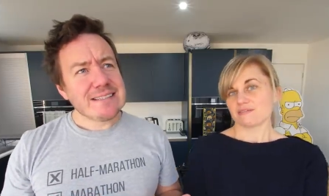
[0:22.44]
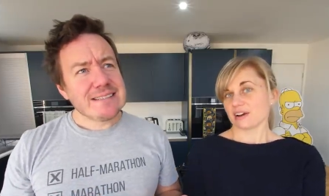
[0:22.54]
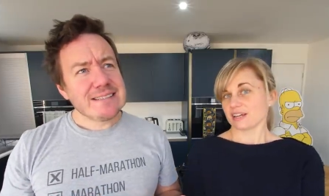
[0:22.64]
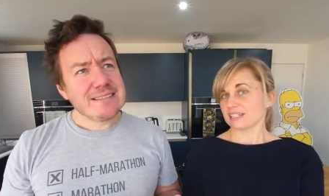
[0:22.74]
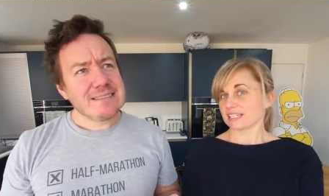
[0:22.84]

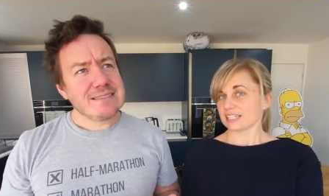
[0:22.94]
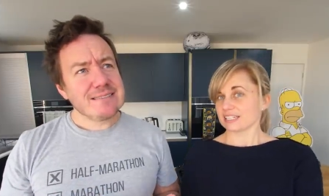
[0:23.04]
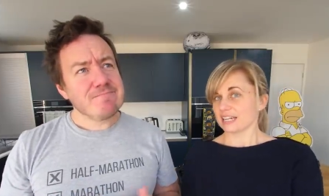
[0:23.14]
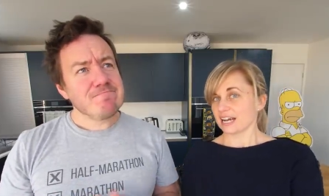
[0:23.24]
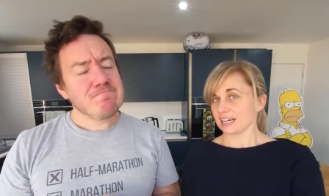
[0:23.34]
Speaker 1: find
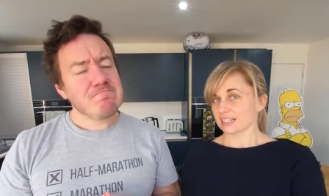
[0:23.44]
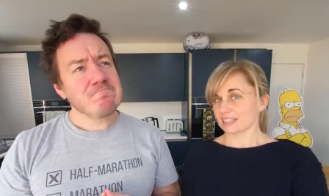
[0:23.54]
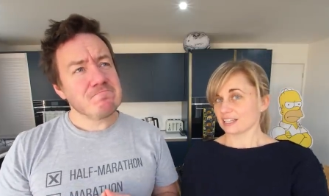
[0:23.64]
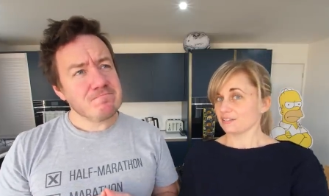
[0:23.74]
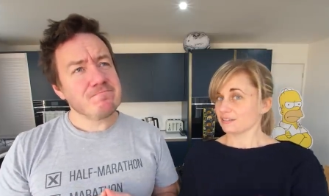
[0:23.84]
kitchen
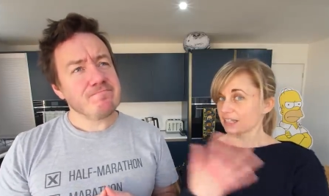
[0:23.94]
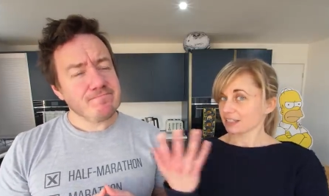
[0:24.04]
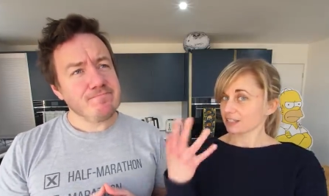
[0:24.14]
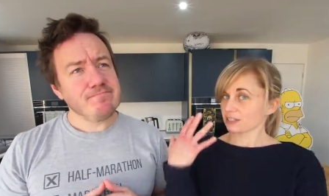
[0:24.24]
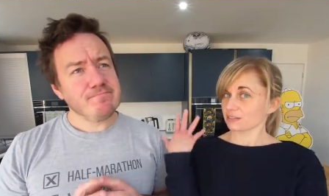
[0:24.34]
hacks that you've
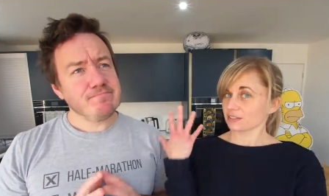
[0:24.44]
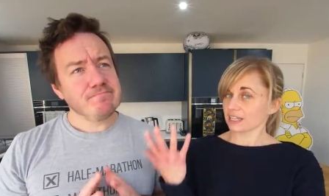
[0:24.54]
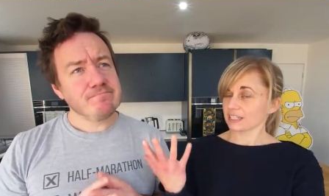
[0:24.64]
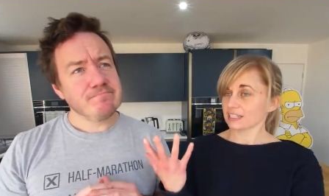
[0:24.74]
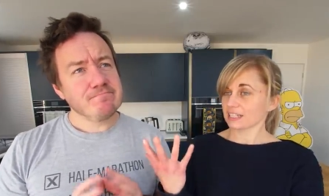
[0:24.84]
sent us on
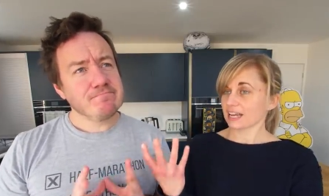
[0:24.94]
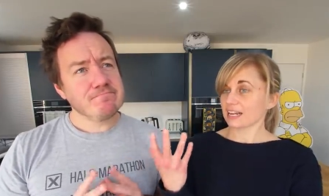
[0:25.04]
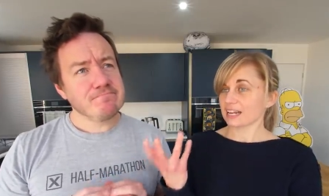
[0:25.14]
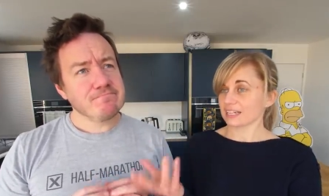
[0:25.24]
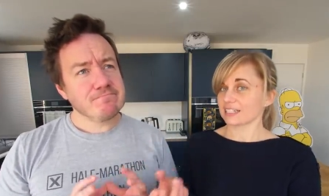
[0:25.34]
the internet
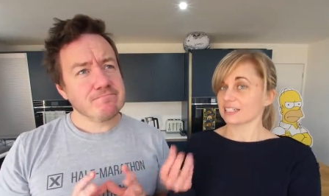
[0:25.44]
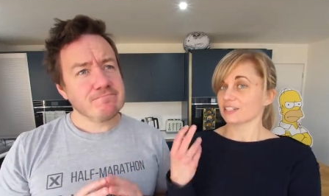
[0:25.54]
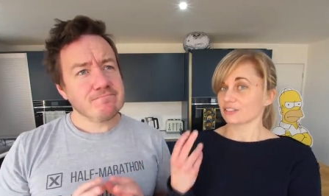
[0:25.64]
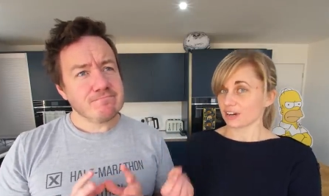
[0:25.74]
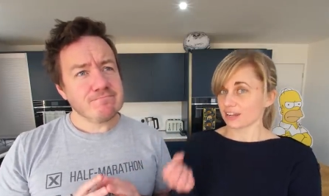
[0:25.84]
and actually
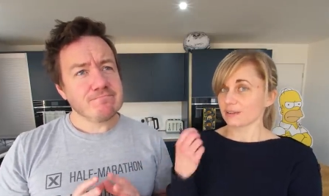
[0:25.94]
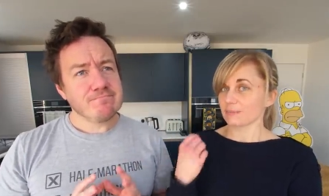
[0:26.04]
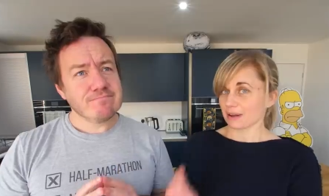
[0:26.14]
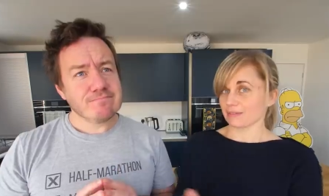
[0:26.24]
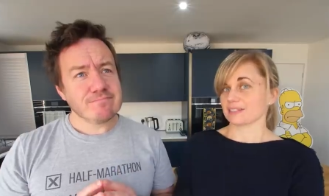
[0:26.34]
try
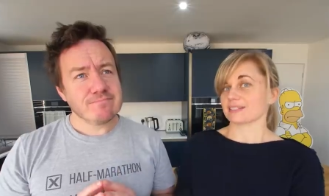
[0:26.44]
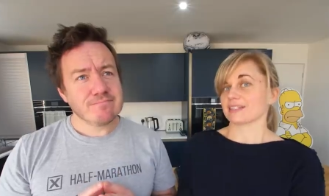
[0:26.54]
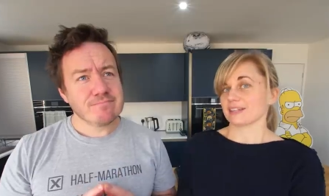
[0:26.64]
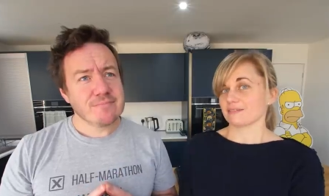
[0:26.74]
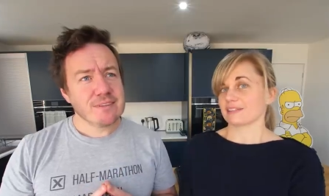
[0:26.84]
them out and
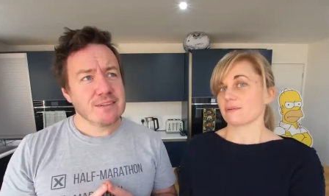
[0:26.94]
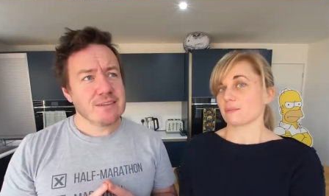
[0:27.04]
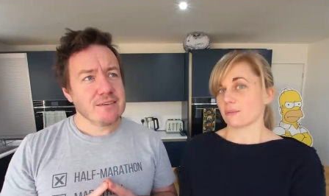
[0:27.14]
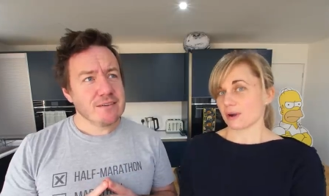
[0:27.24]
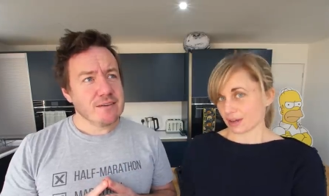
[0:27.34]
see if they
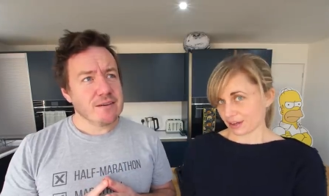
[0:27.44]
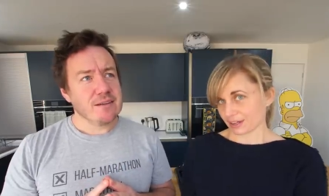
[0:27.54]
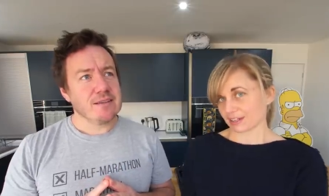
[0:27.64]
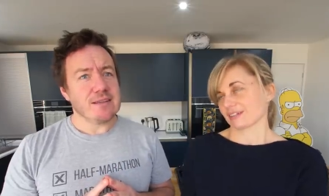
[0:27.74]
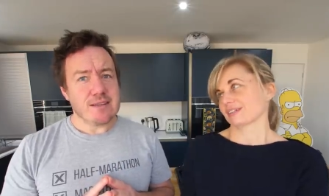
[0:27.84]
work.
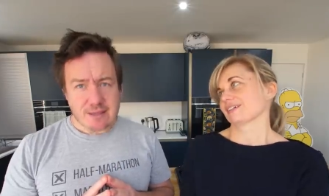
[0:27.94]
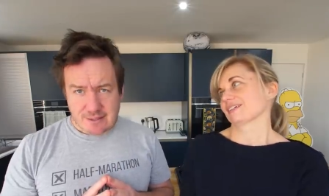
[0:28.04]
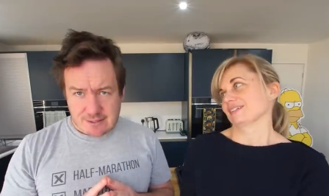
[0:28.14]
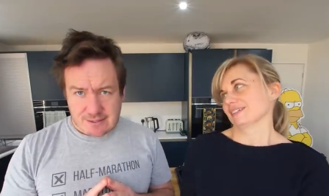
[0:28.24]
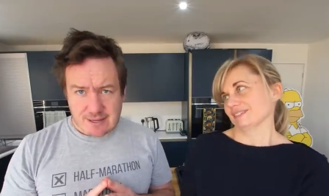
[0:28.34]

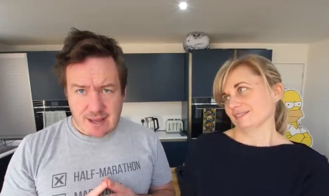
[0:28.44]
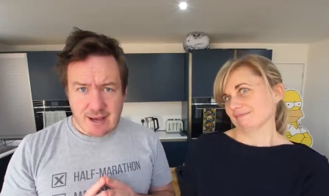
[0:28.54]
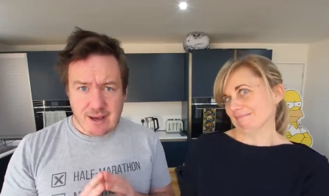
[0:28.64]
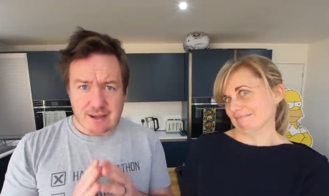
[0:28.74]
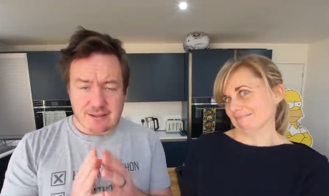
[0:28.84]
Speaker 2: Yes,
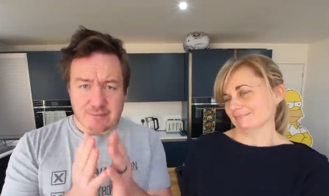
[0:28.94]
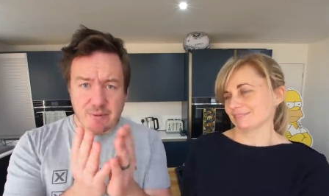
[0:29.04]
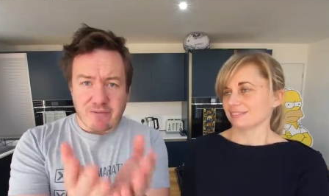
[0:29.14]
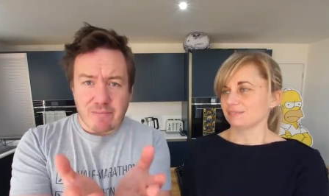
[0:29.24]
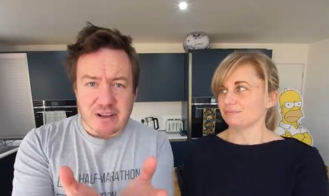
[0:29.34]
uh, this is
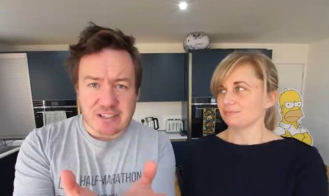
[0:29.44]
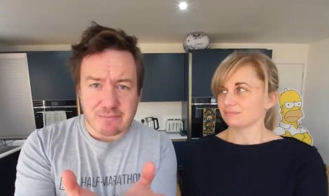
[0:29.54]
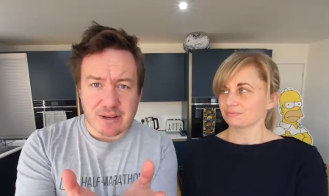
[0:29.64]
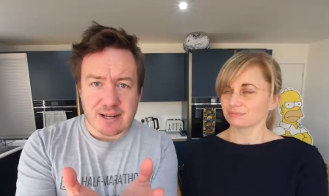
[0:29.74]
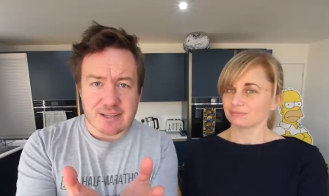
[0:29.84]
part of a massive
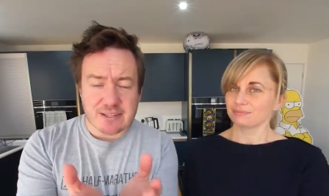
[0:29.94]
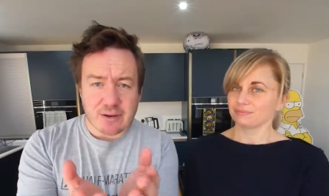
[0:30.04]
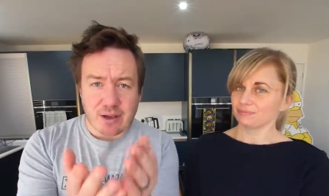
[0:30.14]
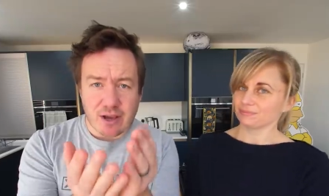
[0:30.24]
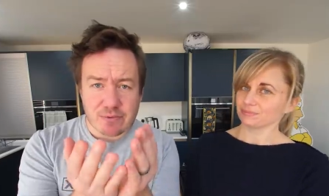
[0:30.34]
playlist,
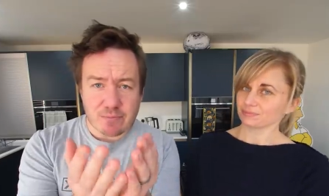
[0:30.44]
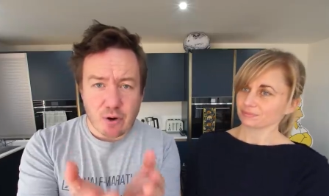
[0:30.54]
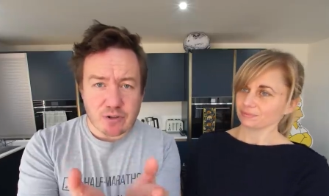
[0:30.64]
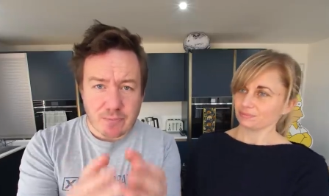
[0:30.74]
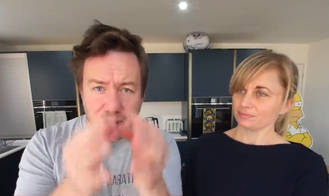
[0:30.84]
so uh,
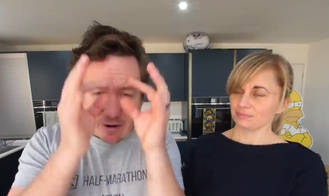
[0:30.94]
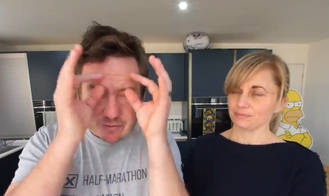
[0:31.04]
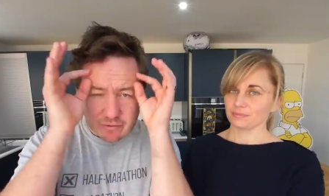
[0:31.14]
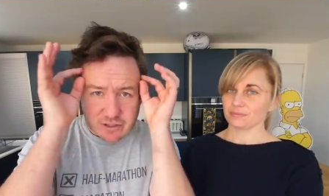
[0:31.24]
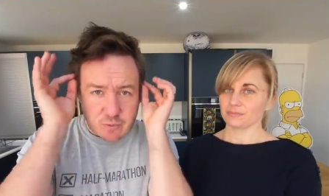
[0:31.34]
put on your
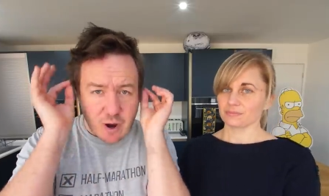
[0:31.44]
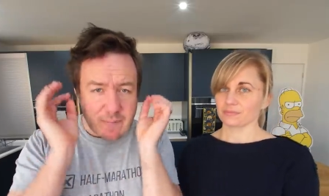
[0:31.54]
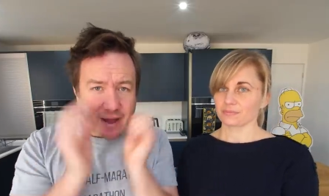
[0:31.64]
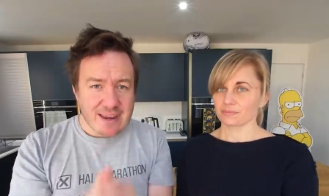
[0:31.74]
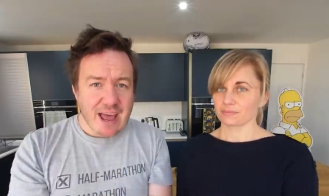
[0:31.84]
marathon
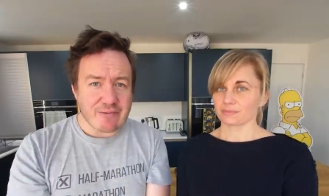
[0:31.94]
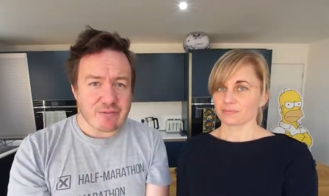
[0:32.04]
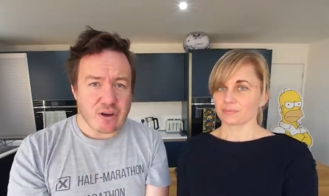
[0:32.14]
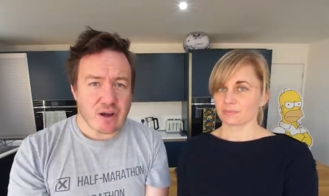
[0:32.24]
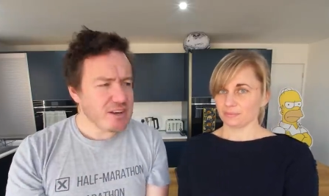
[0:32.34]
sweatband, have,
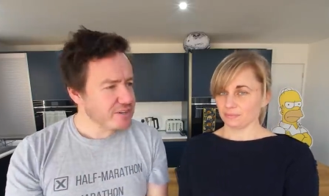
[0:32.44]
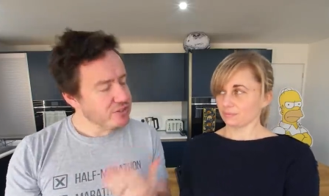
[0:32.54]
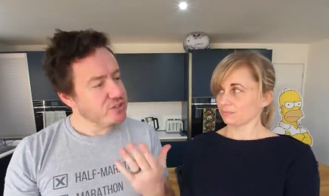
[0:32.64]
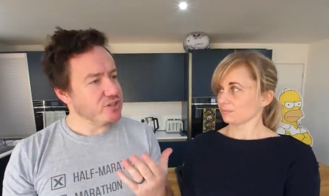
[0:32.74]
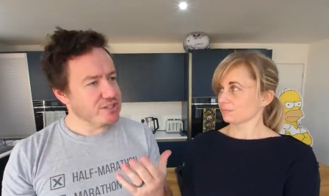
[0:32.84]
uh,
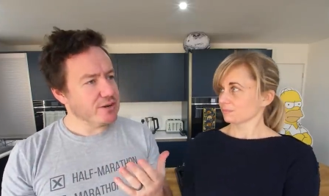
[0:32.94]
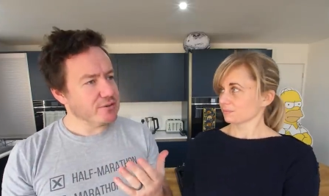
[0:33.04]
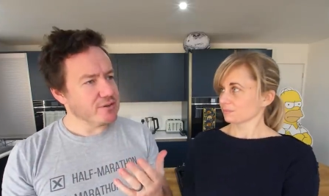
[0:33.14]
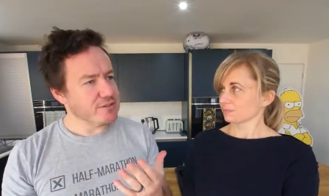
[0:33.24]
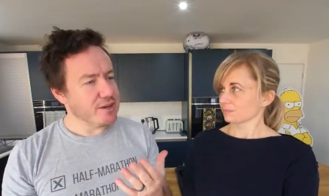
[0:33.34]
actually we should sell
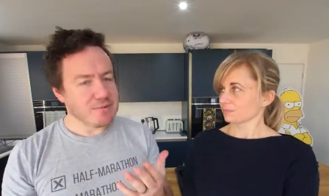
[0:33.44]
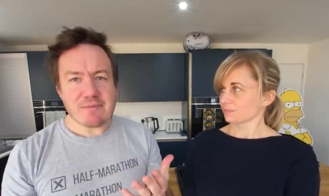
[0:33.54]
those, that would be